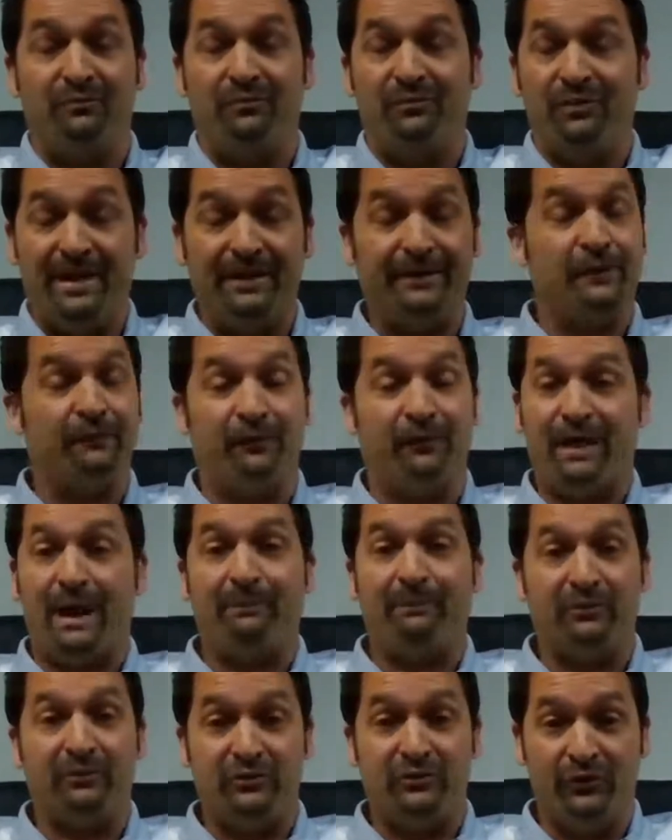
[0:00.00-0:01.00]
Thank you for the
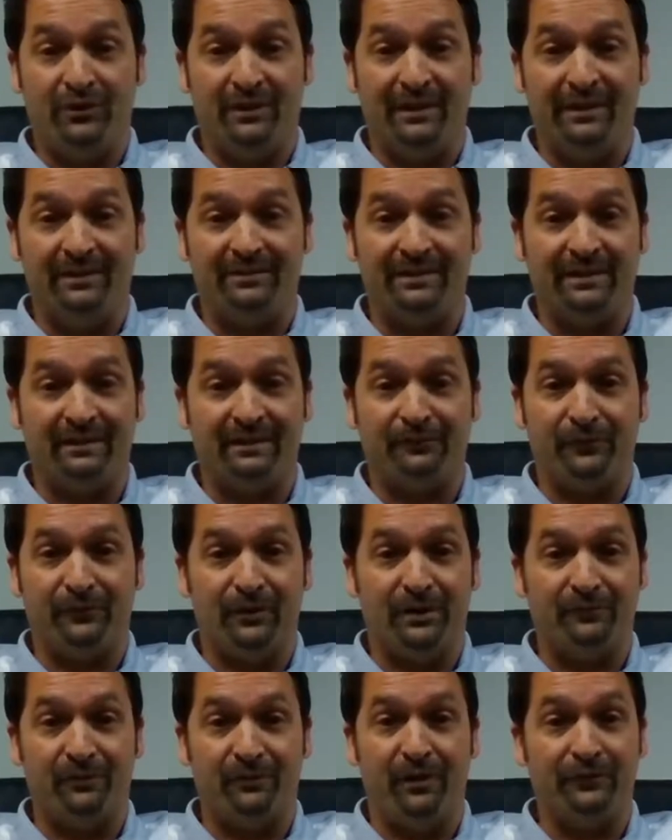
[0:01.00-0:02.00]
opportunity to get in
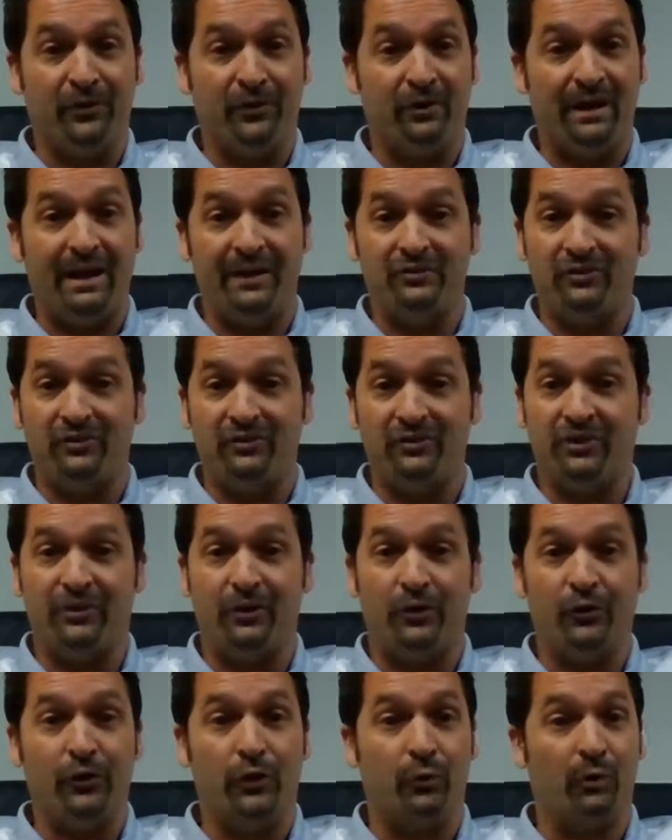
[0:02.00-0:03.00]
front of all of your agents. I
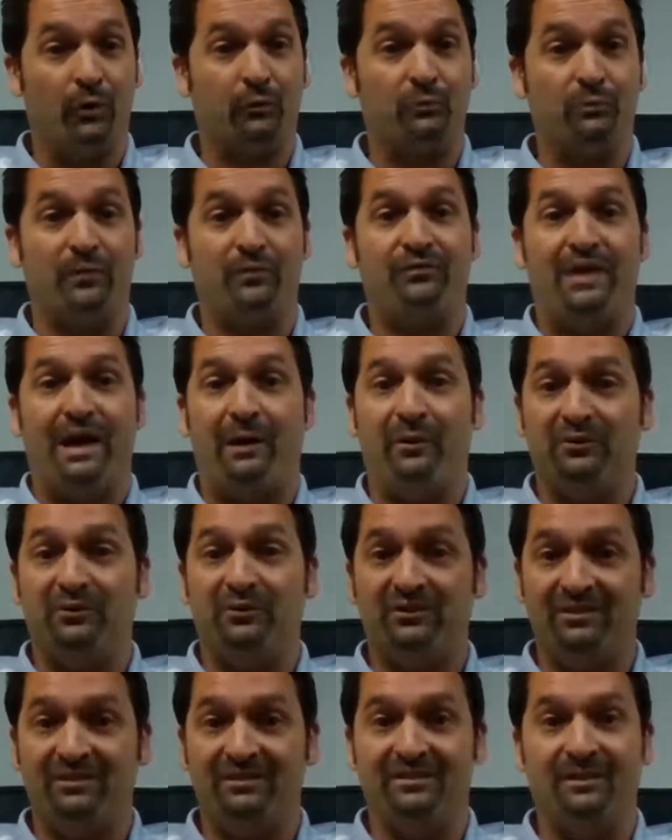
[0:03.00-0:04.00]
know you work with
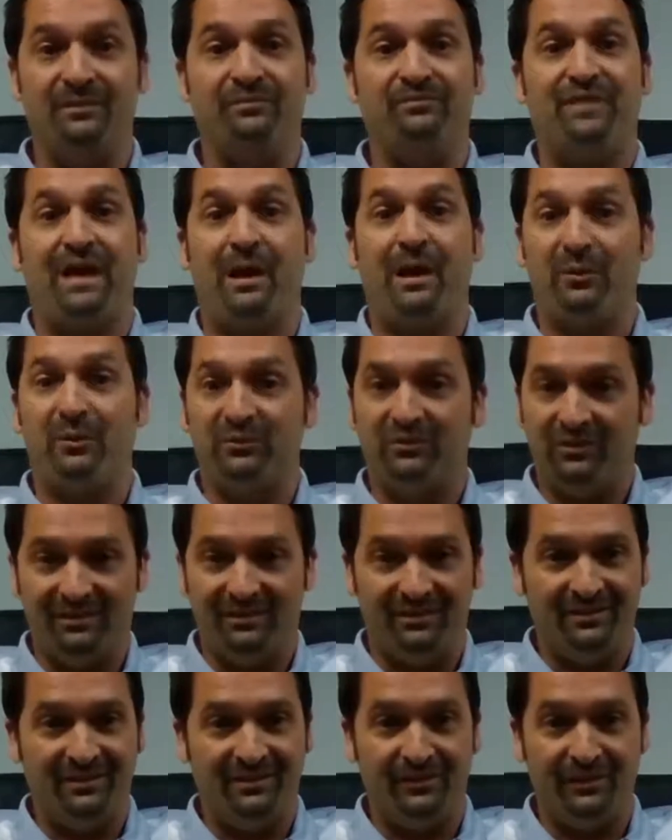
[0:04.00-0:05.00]
thousands and
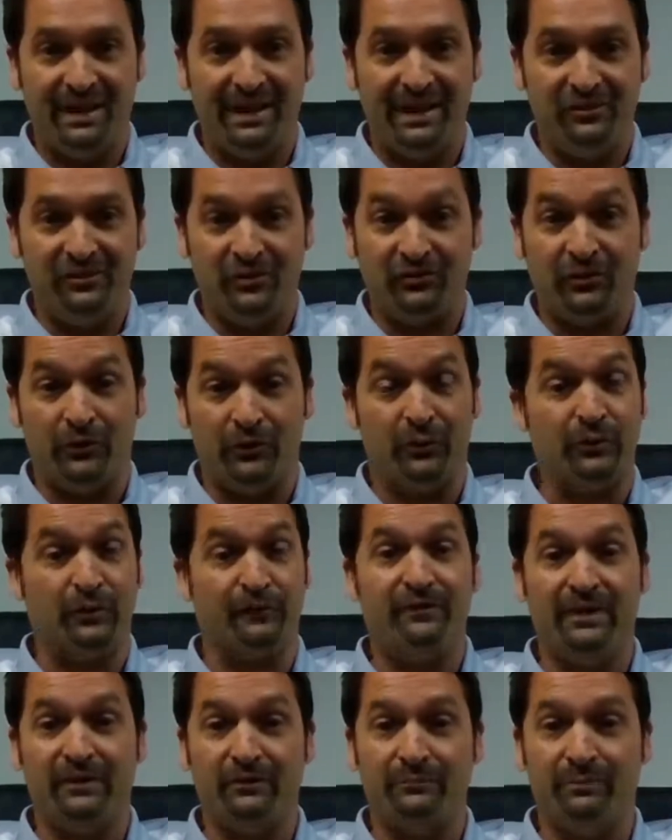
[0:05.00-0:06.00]
thousands of agents, and on
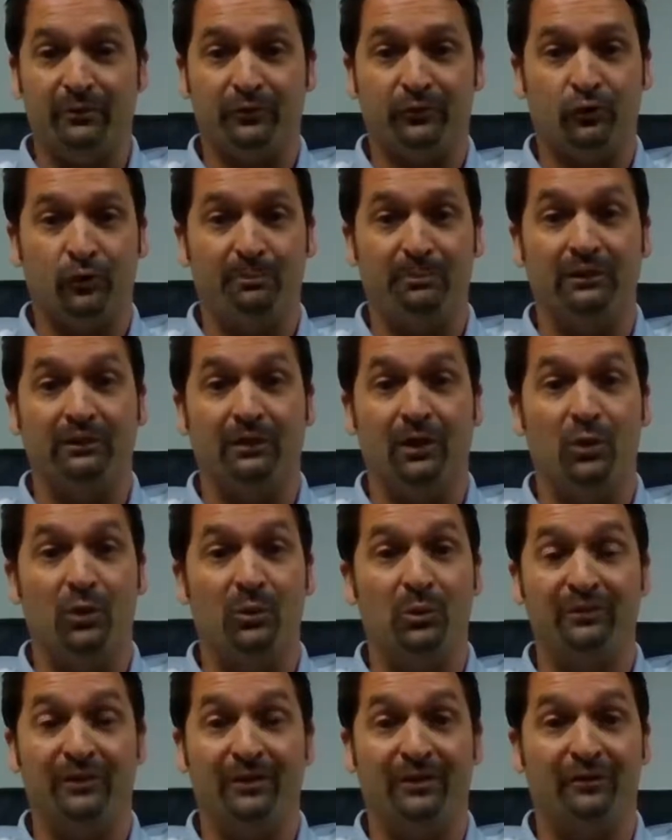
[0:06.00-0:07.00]
your Facebook group
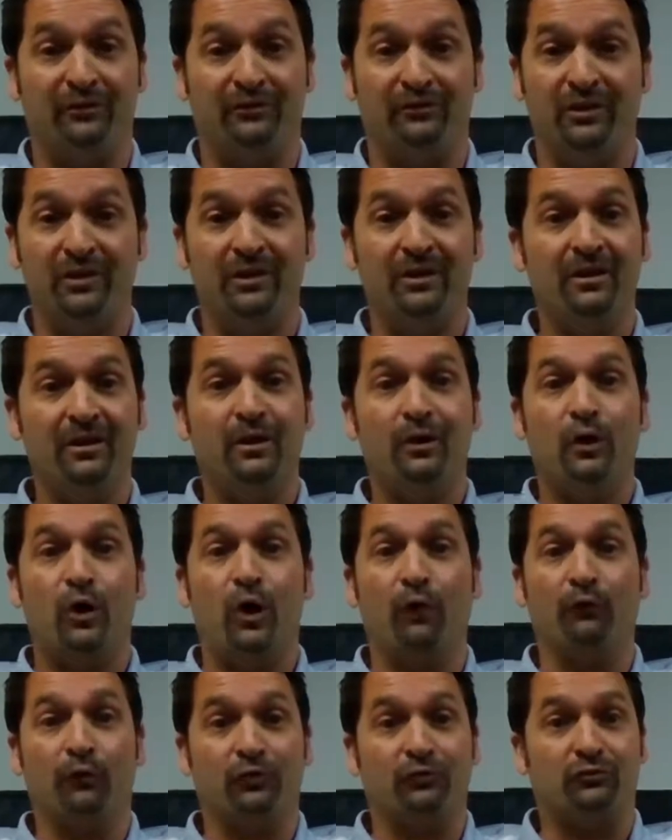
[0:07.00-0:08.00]
alone, there's
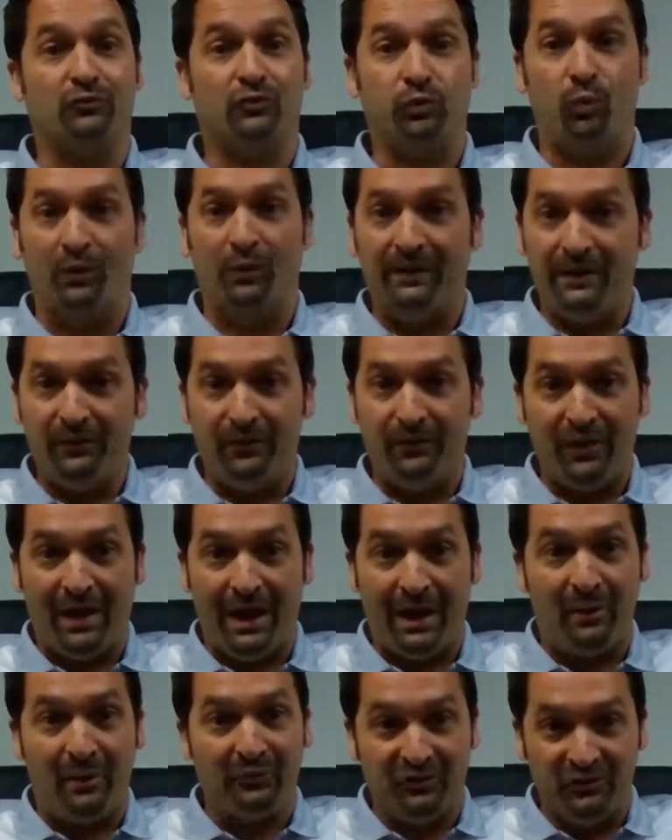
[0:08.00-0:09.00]
over
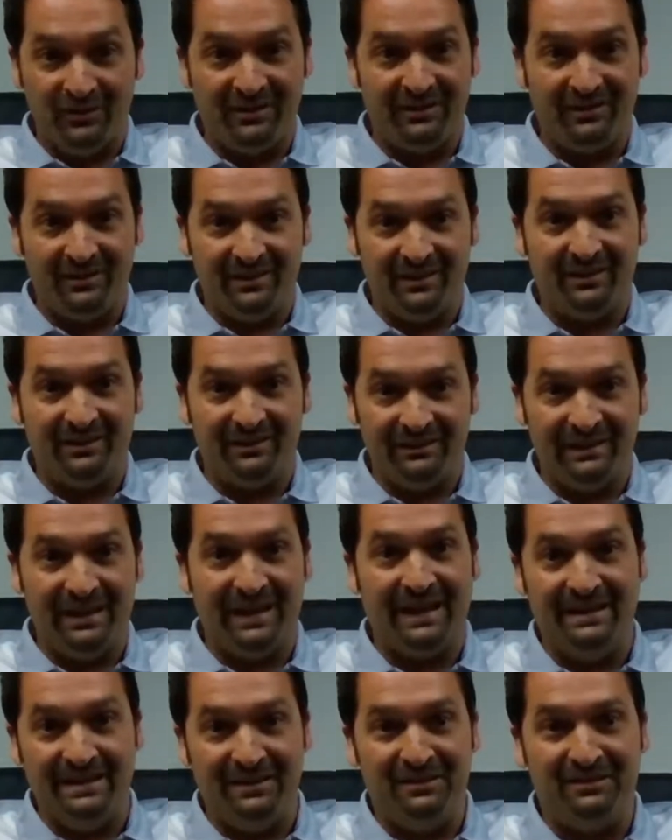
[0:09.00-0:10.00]
20,000
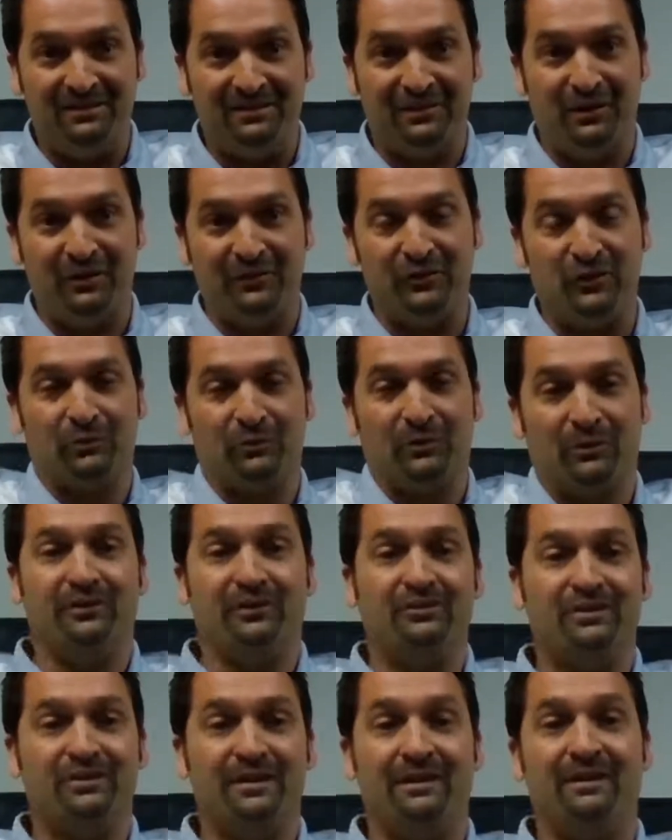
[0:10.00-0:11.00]
ladies on your real
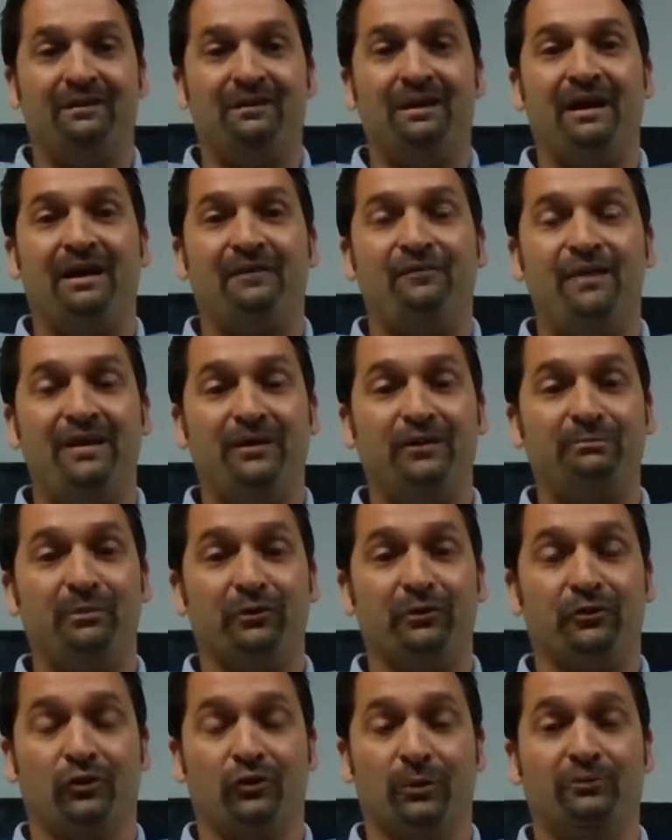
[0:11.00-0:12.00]
estate
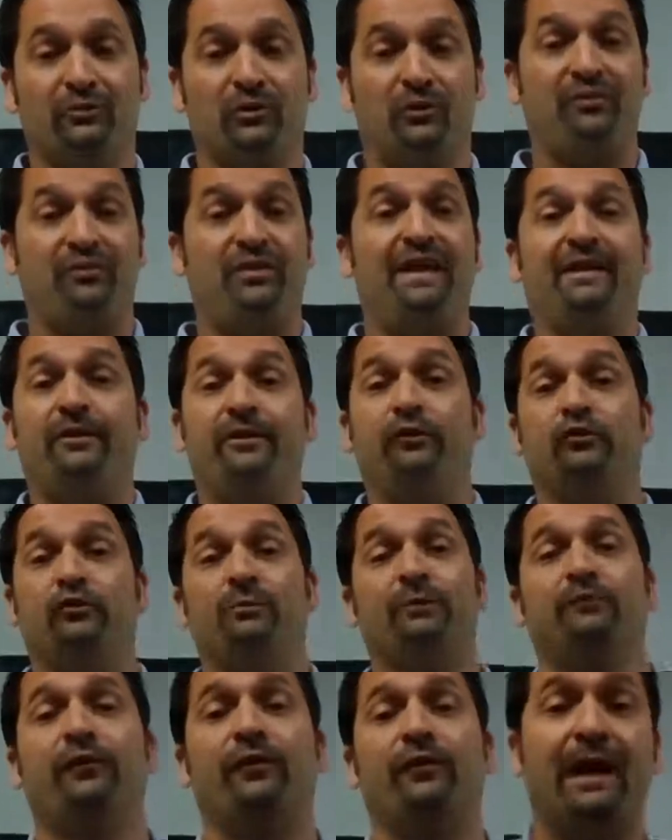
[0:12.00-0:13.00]
Facebook group. So, thank you so
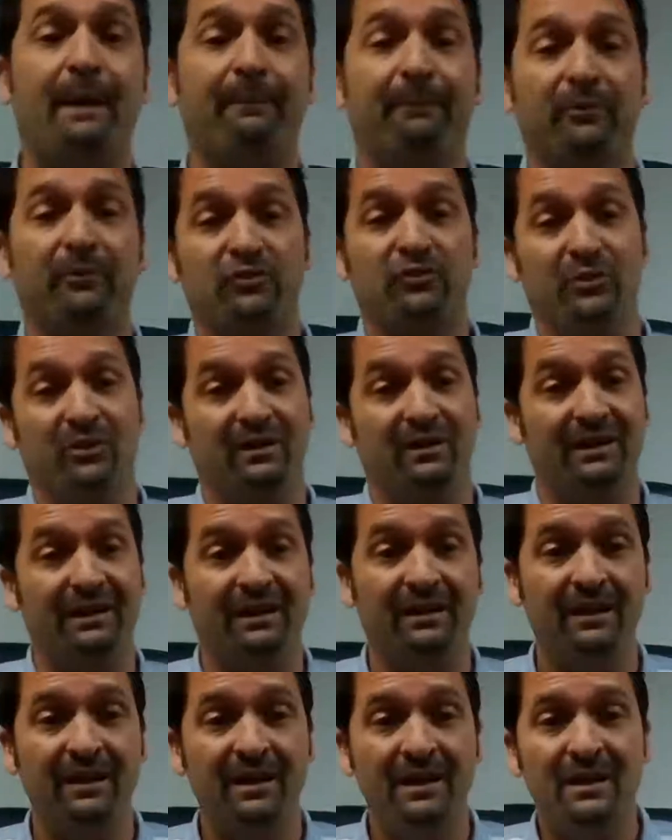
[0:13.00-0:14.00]
much for the
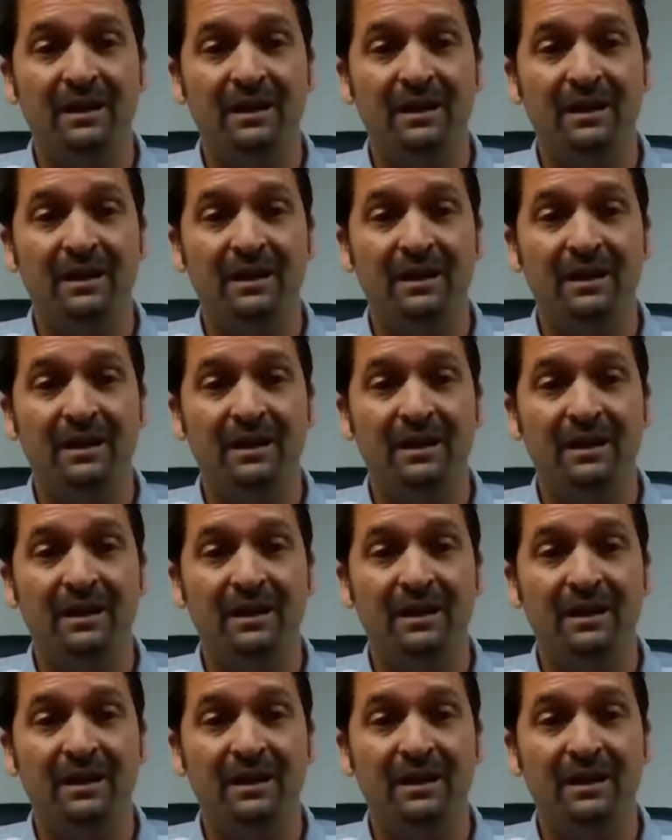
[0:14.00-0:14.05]
opportunity.